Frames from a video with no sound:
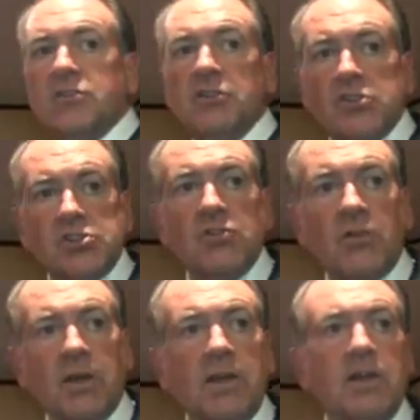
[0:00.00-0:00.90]
to
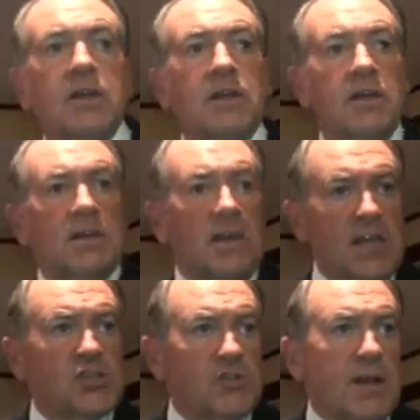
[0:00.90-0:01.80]
destroy
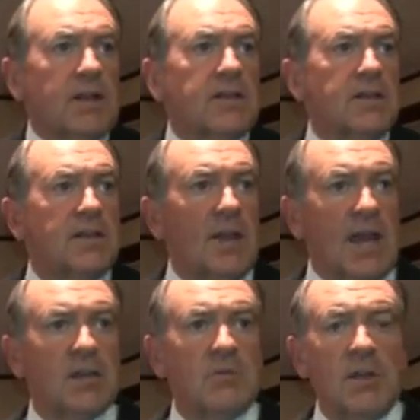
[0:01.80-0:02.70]
Israel
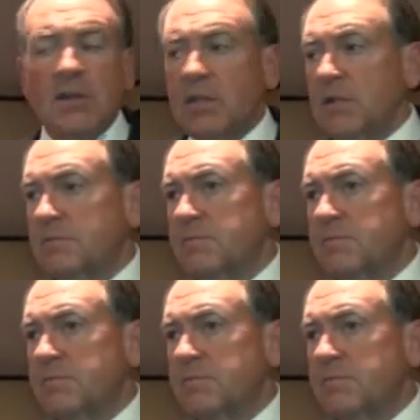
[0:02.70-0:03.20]
and America.